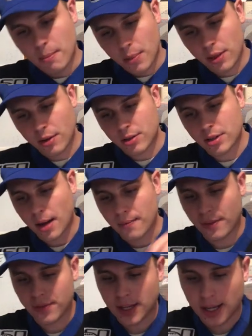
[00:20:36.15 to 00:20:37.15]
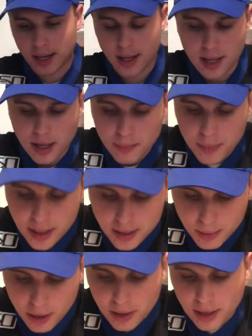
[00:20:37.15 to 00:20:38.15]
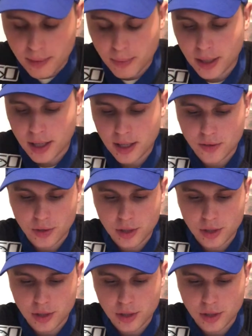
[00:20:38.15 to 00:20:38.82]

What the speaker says: but they're in the top 15 because